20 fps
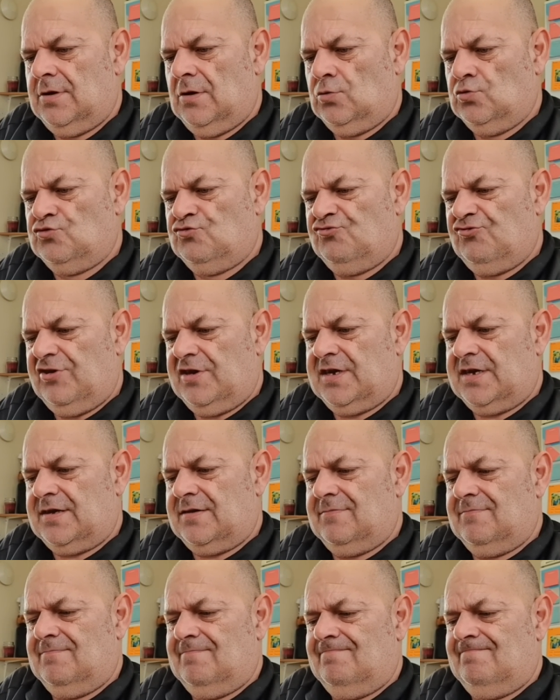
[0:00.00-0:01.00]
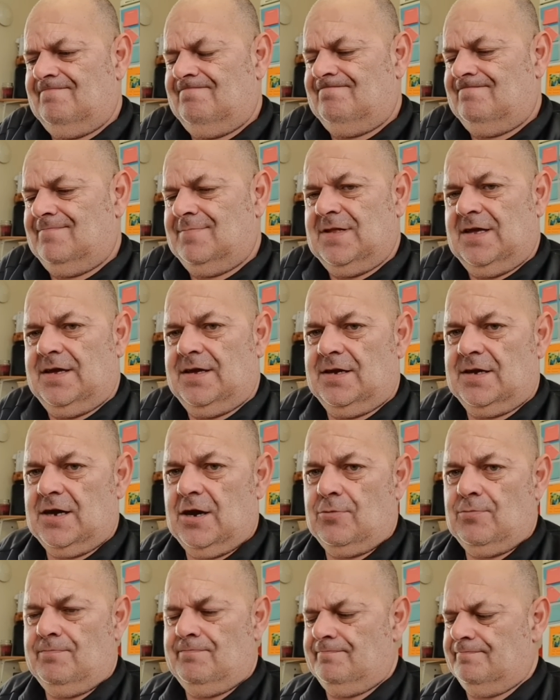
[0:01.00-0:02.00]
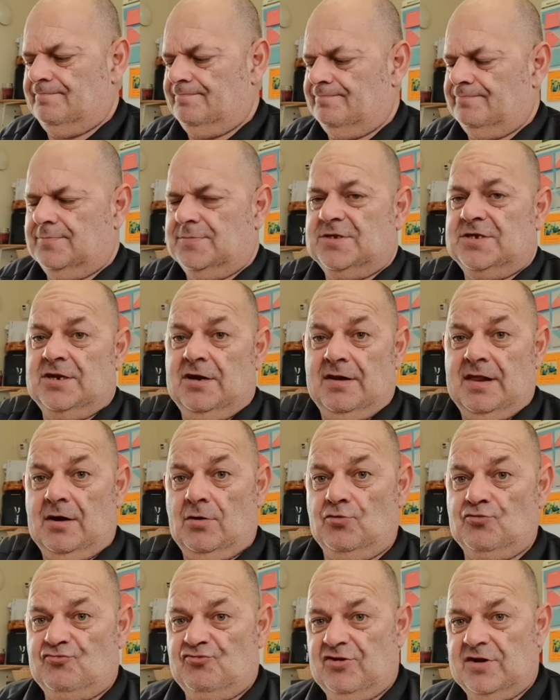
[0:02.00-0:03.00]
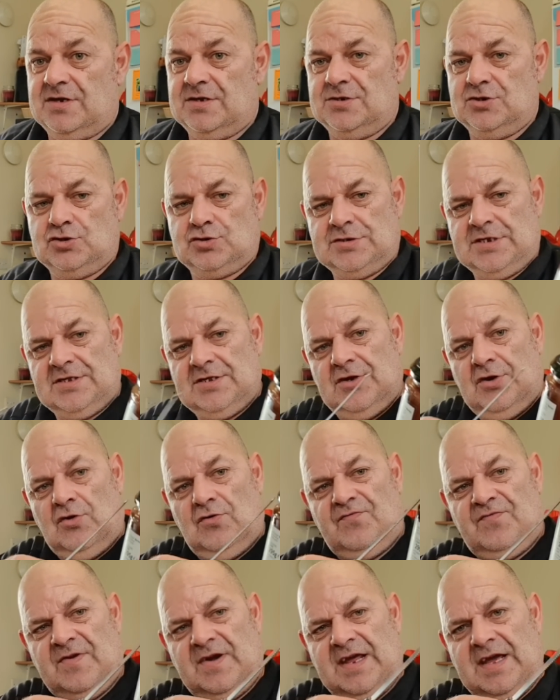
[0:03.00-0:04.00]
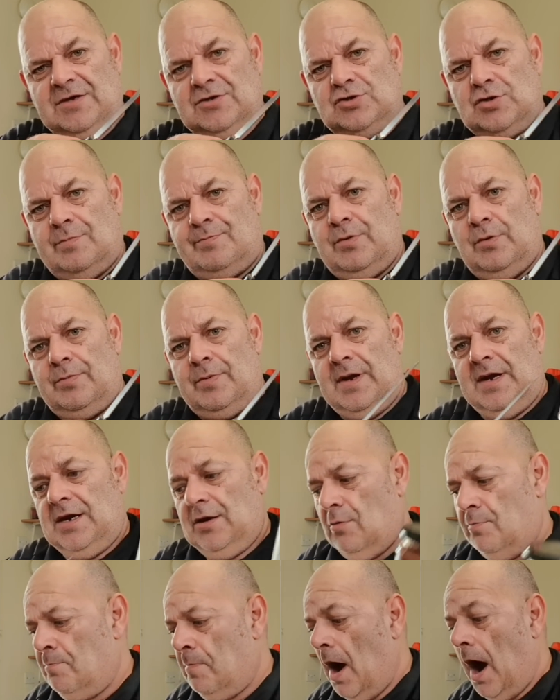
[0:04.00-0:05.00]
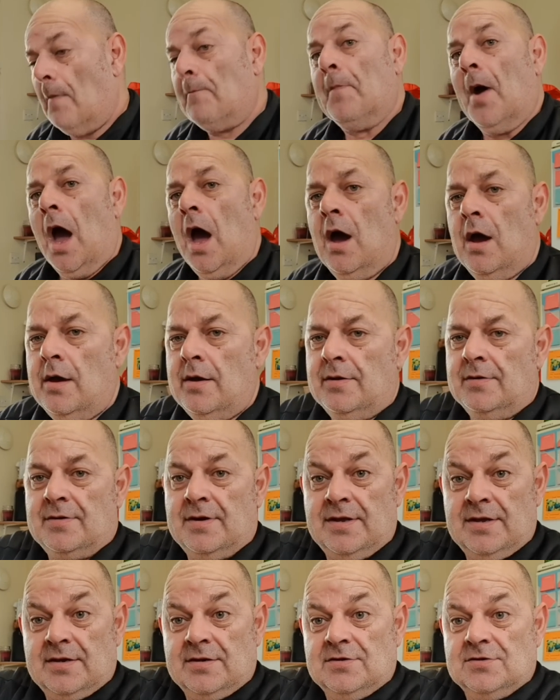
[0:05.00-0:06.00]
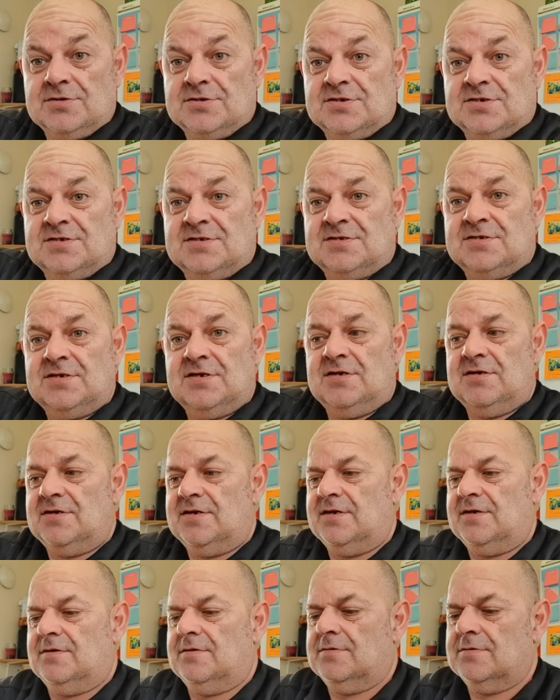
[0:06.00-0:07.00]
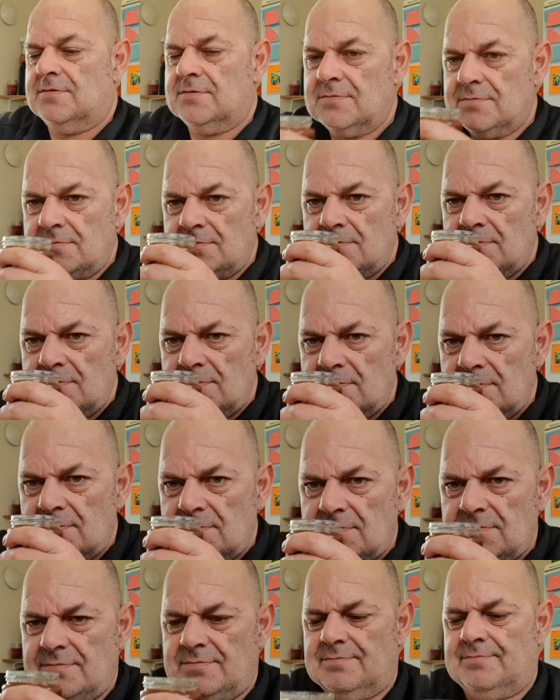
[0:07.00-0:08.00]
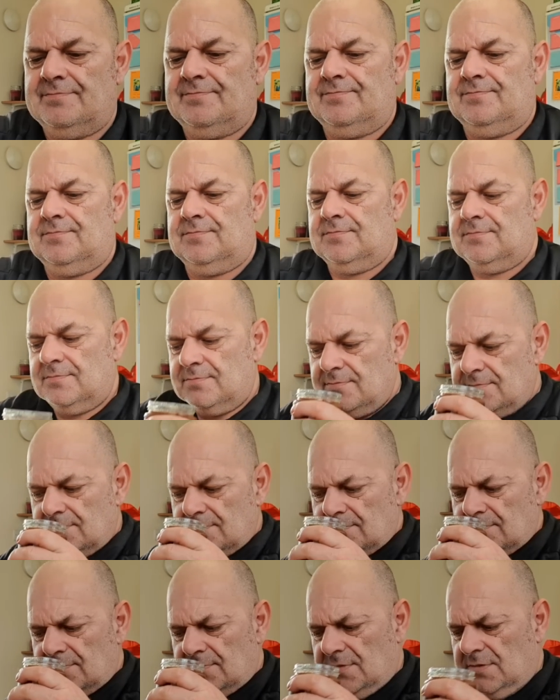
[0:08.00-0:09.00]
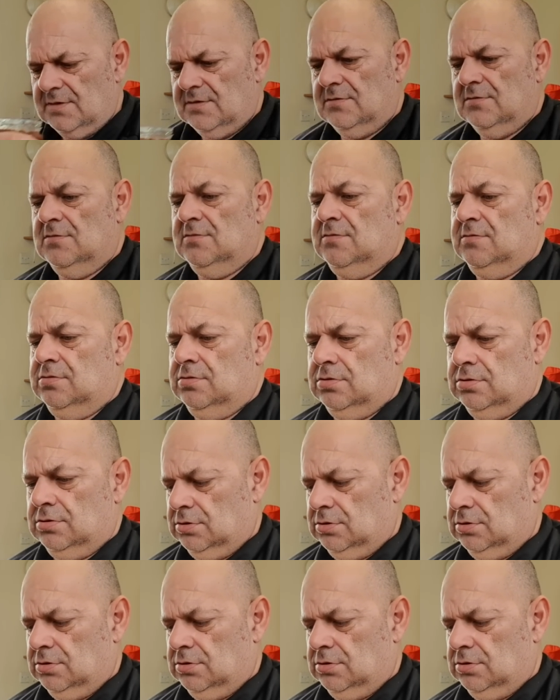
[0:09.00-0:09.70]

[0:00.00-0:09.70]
it tasted. There you go. Do you know that old trick? You just stick the knife in there and just go bloop and it'll pop. Yeah, well, make sure it's a bloody knife because otherwise we might slip. Ooh.